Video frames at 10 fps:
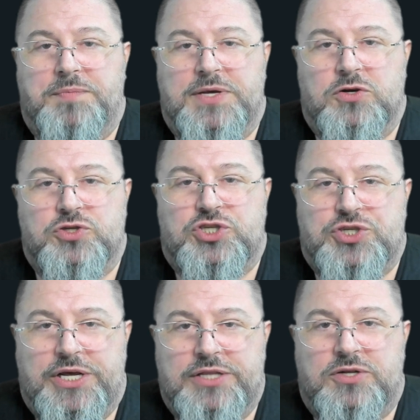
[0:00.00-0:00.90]
It goes
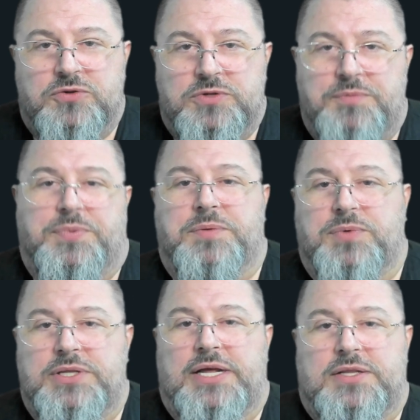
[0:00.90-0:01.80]
straight to the people
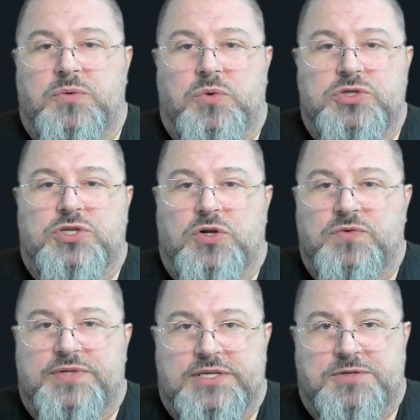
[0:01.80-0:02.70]
that will solve
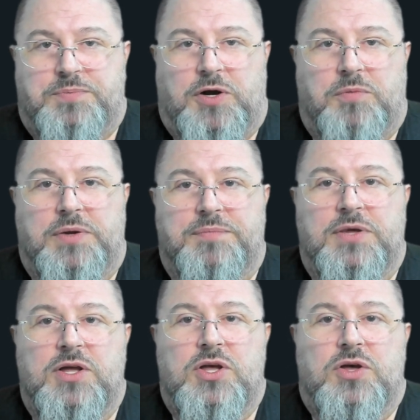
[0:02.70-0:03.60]
this problem
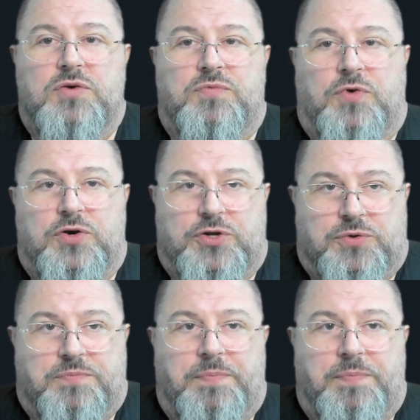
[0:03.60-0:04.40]
for you.